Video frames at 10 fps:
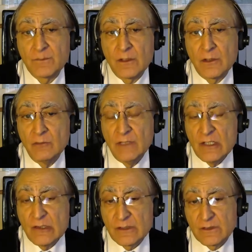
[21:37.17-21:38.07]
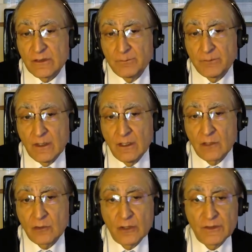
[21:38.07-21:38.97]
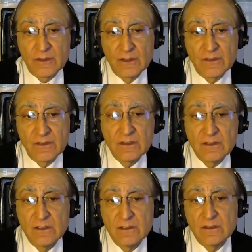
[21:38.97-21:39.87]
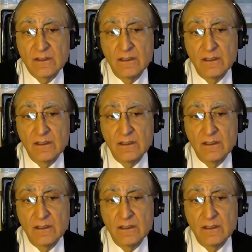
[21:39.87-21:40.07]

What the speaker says: the regions, across cities